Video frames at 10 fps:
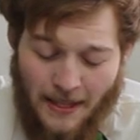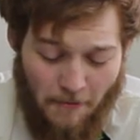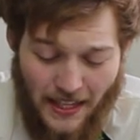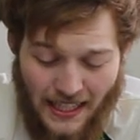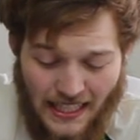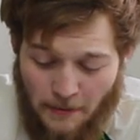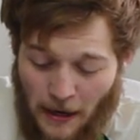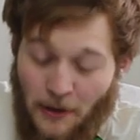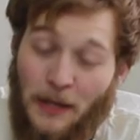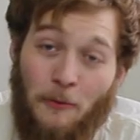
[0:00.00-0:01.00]
something that's
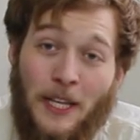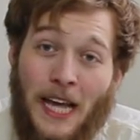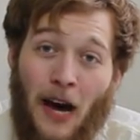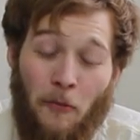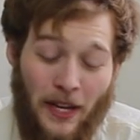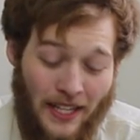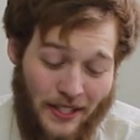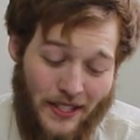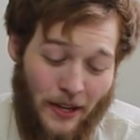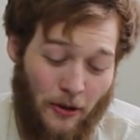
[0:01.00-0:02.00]
apparently really helping.
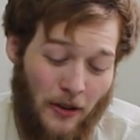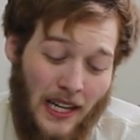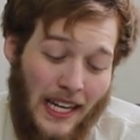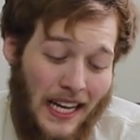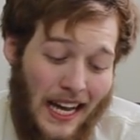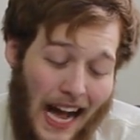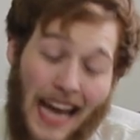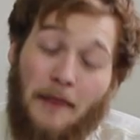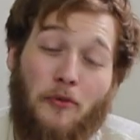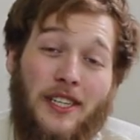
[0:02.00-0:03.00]
So I
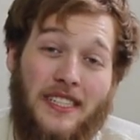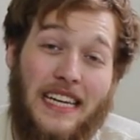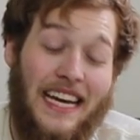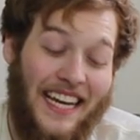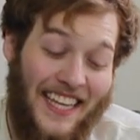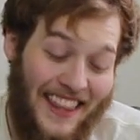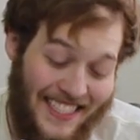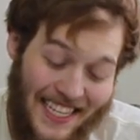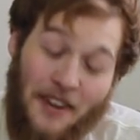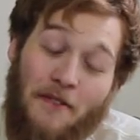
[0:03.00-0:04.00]
appreciate
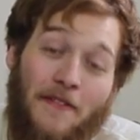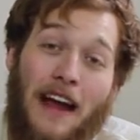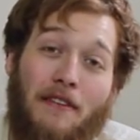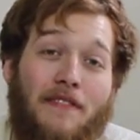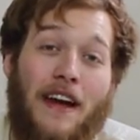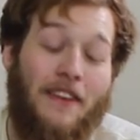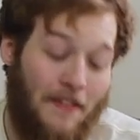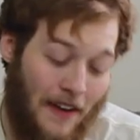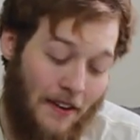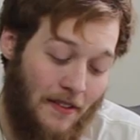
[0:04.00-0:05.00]
this letter very, very,
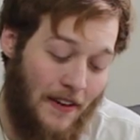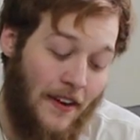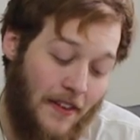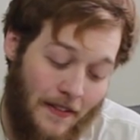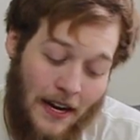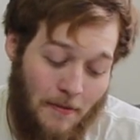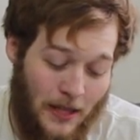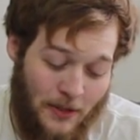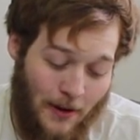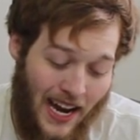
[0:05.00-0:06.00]
very, very, very
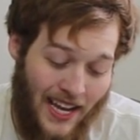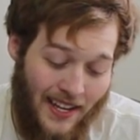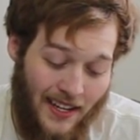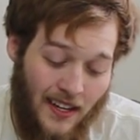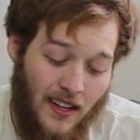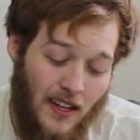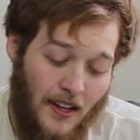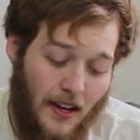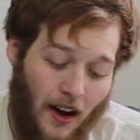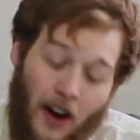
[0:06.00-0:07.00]
much, Ryan.
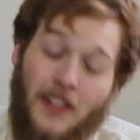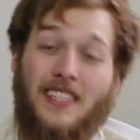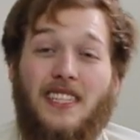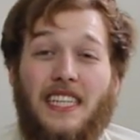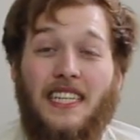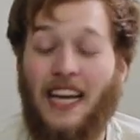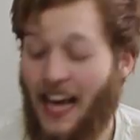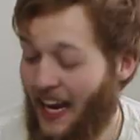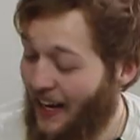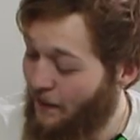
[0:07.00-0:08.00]
Honestly, like,
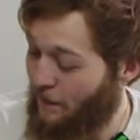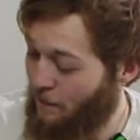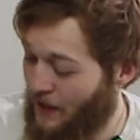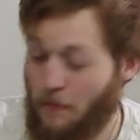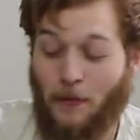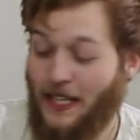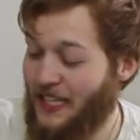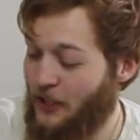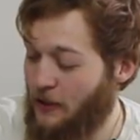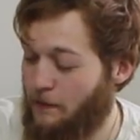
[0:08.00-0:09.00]
I have complete
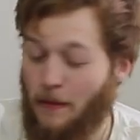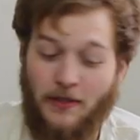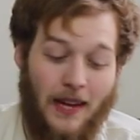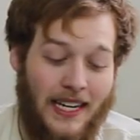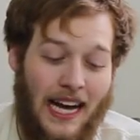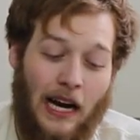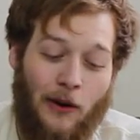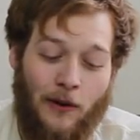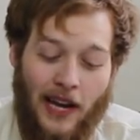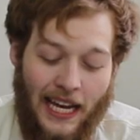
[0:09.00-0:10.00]
goosebumps right
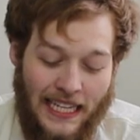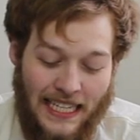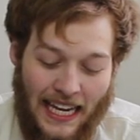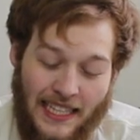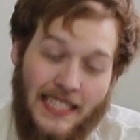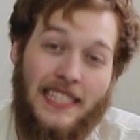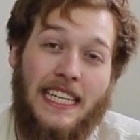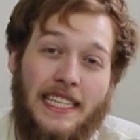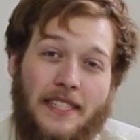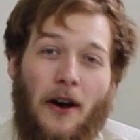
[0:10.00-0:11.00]
now, and
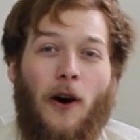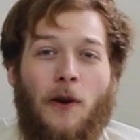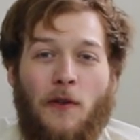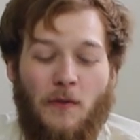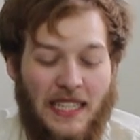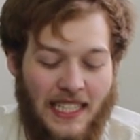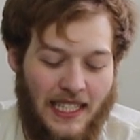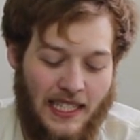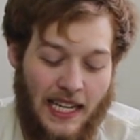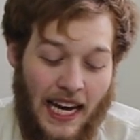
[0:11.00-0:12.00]
these are the
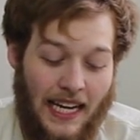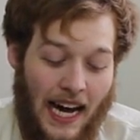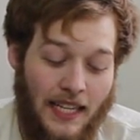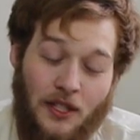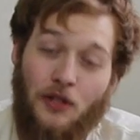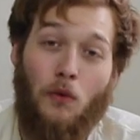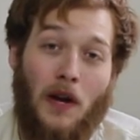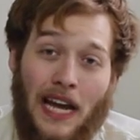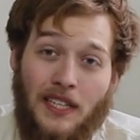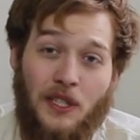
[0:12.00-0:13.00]
reasons that I do
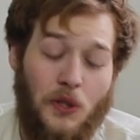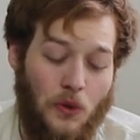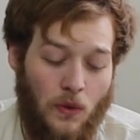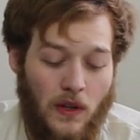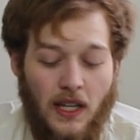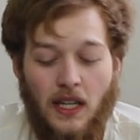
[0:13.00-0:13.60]
what I do.